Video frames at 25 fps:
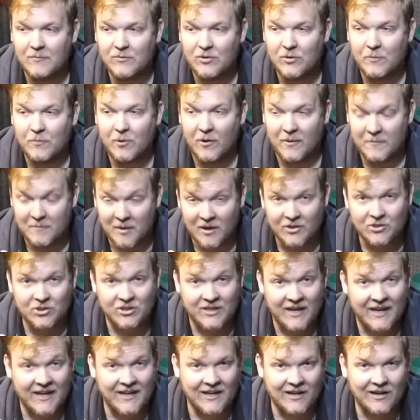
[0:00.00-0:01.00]
you're pretty much
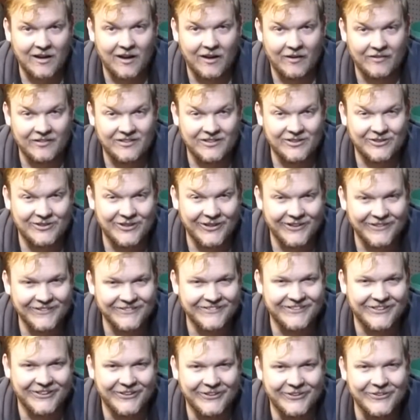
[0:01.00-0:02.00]
getting close
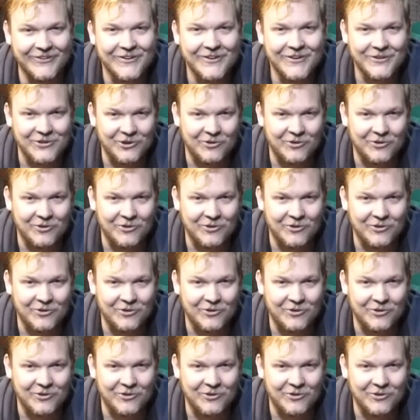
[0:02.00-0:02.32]
to